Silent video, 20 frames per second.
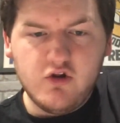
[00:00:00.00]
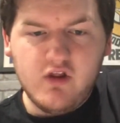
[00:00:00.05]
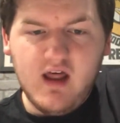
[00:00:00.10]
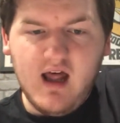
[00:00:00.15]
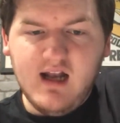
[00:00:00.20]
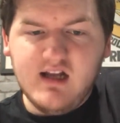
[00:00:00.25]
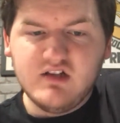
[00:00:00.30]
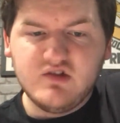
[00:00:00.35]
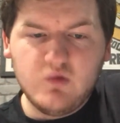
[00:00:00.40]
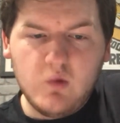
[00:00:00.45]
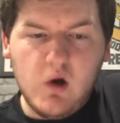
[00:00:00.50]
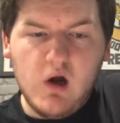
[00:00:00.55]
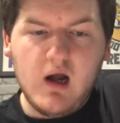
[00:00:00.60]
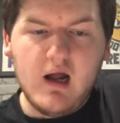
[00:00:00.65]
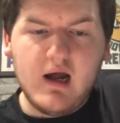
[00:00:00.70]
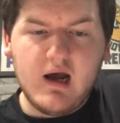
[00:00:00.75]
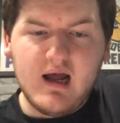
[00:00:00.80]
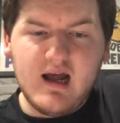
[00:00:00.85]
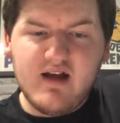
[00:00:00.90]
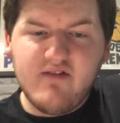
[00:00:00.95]
that is
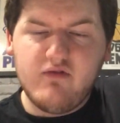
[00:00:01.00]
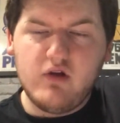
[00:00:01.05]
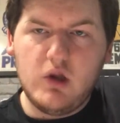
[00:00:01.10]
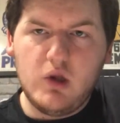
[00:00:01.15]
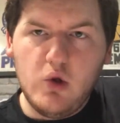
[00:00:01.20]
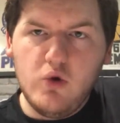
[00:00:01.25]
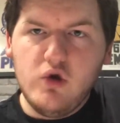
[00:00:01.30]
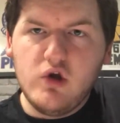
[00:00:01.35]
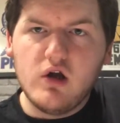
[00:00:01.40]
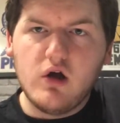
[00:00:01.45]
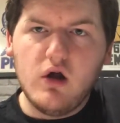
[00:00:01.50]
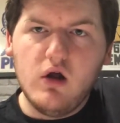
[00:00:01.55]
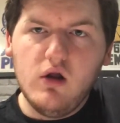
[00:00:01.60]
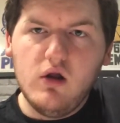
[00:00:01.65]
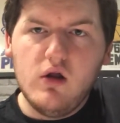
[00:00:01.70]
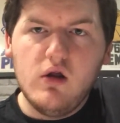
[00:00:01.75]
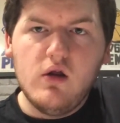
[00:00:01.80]
why I have Luka